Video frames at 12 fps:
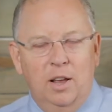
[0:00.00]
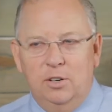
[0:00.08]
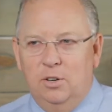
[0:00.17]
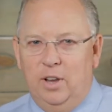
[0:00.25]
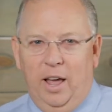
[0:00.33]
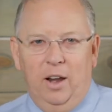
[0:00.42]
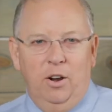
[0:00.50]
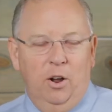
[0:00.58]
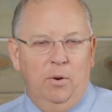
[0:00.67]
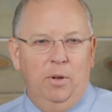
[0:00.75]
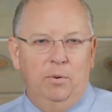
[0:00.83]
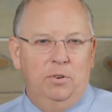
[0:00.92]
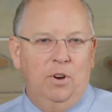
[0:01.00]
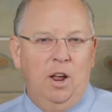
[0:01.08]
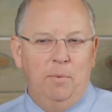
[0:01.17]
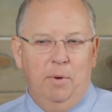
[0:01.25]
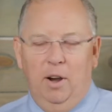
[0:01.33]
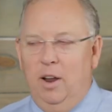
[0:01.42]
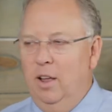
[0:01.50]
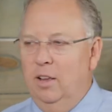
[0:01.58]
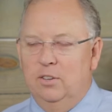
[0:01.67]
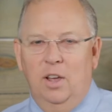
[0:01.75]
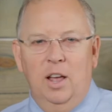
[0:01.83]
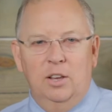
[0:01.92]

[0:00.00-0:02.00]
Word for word: She goes, I don't know. I'll try him. All right. So,